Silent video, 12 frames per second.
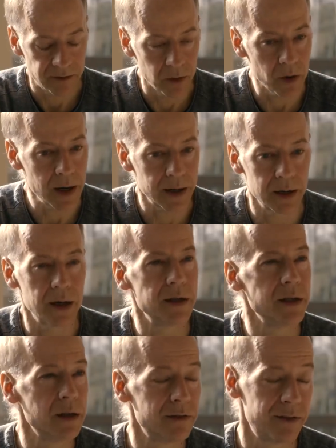Fuller had an
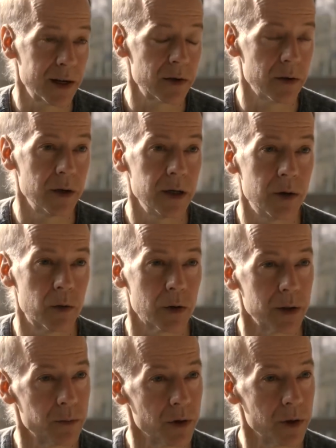idea of vector
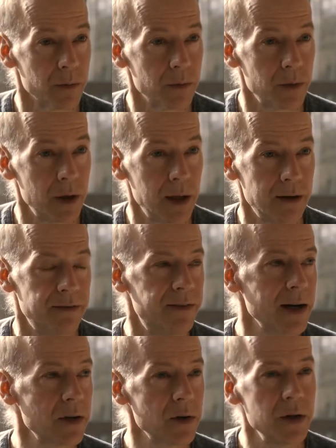equilibrium, and
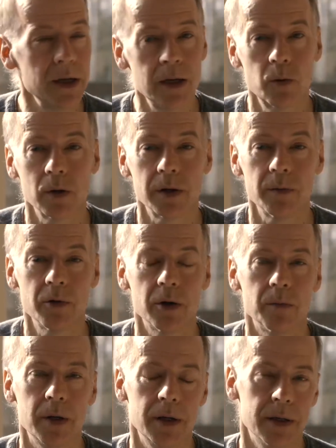vector
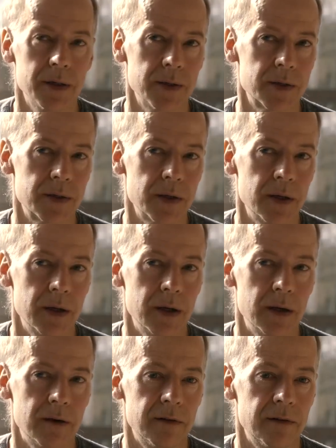equilibrium is
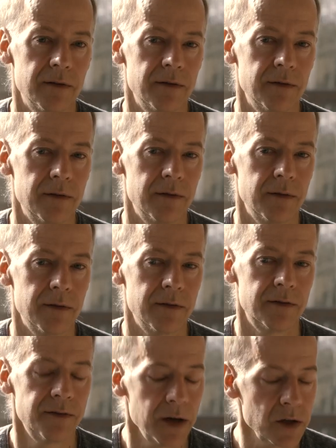
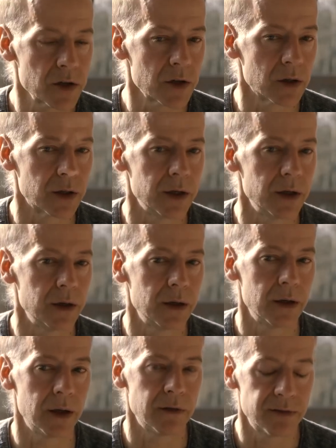functionally
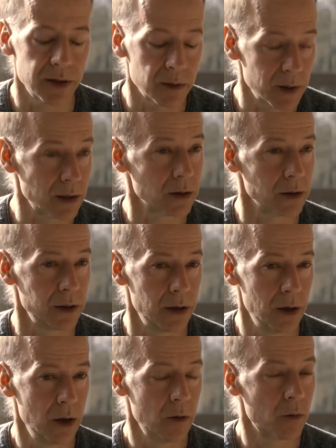and fundamentally
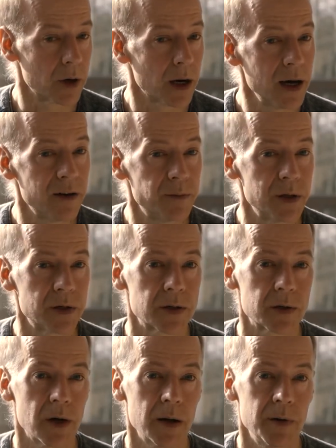what I have been
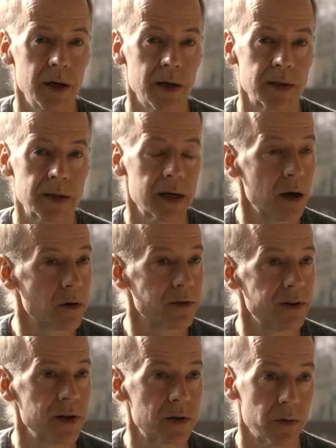describing as
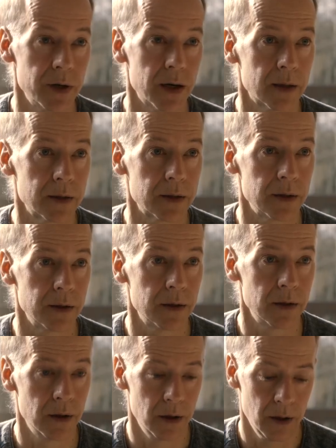counterphase reality,
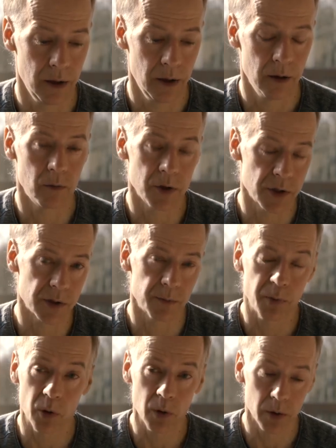which is a
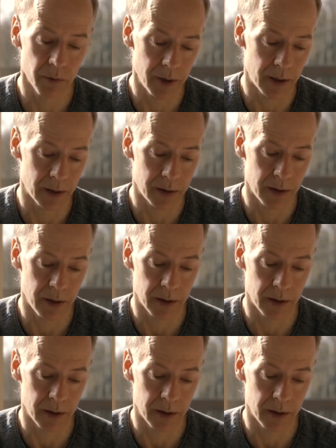polar reality.